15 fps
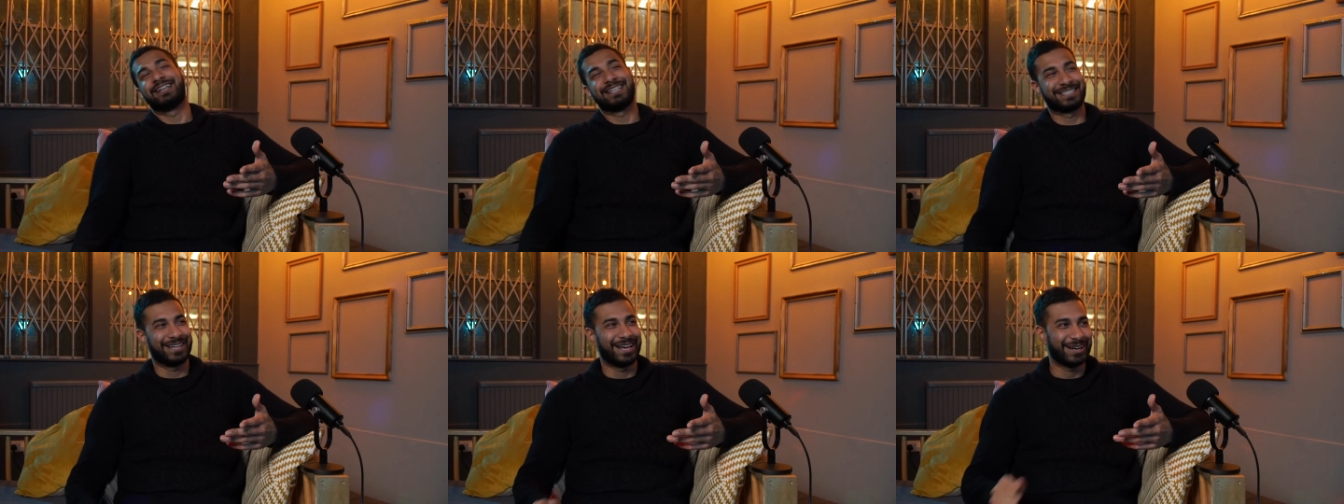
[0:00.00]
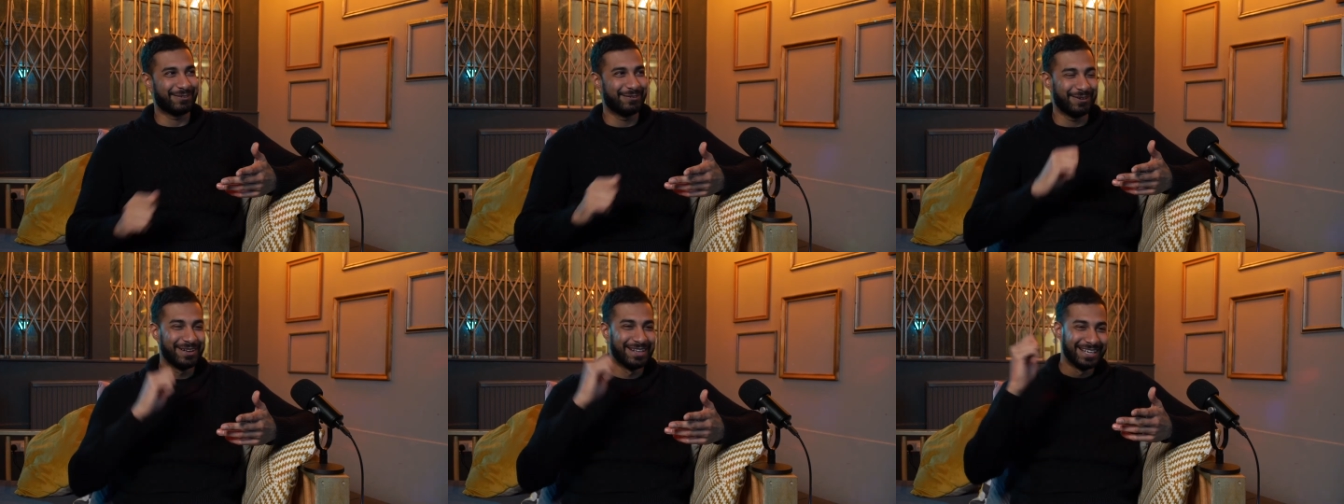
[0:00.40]
it's like
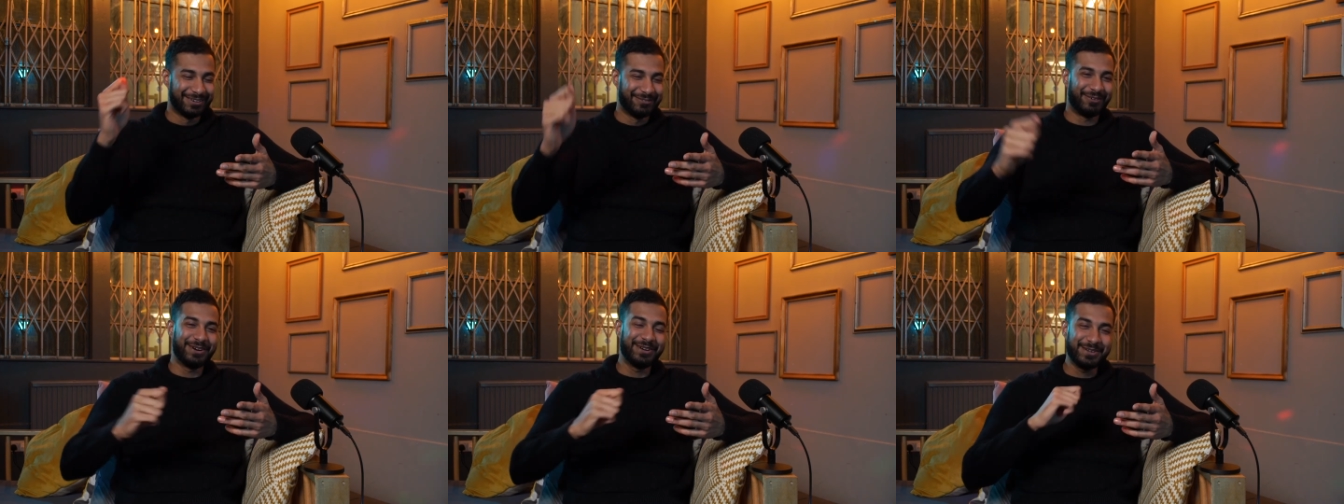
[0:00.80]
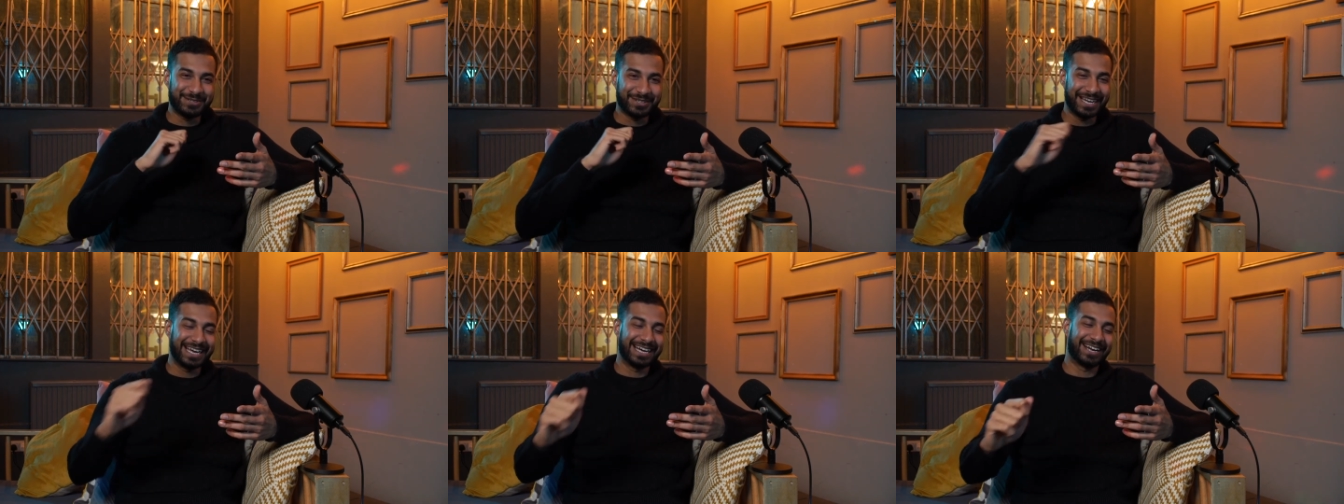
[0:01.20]
what what are you
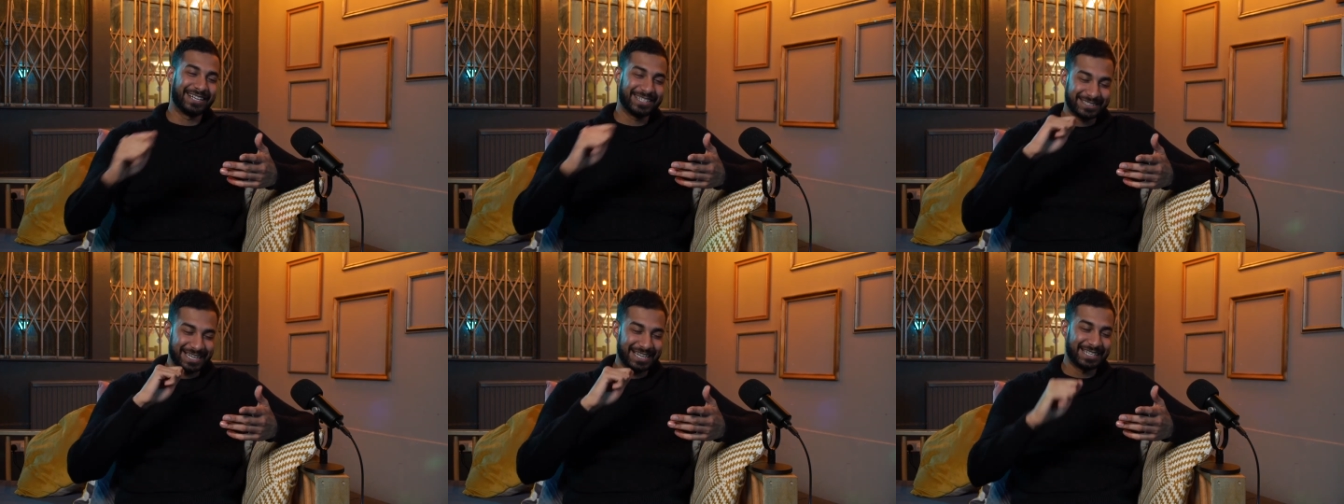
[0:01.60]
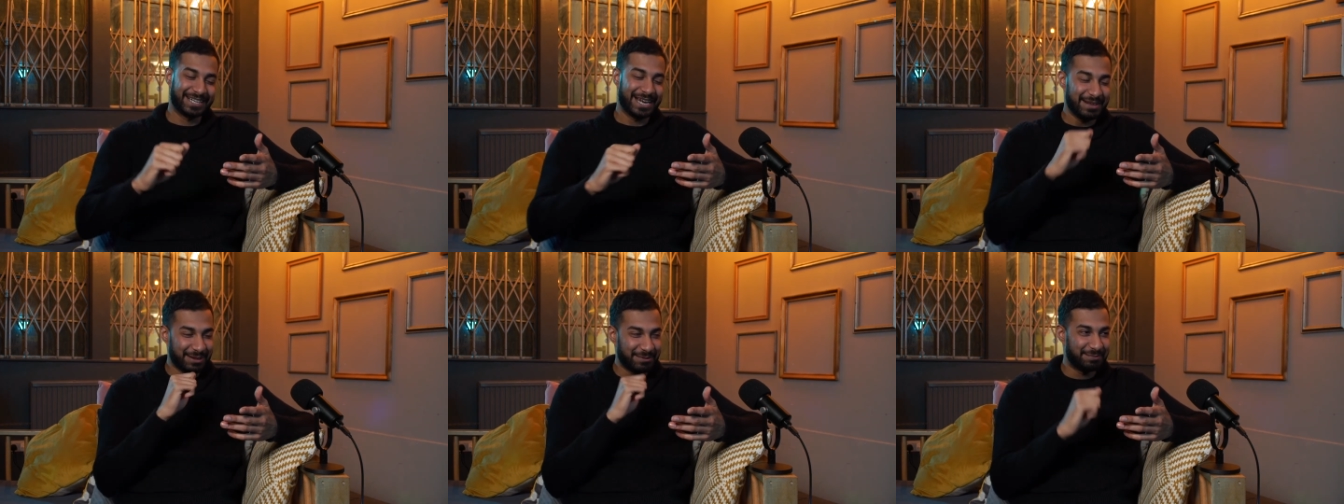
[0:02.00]
saying? Like, stay,
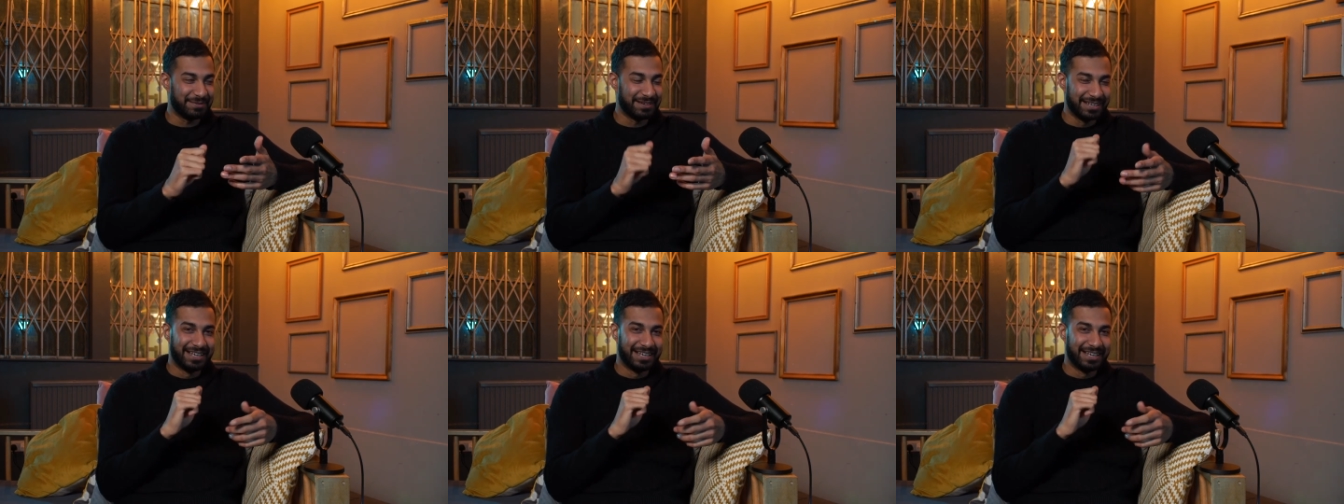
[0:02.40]
keep them.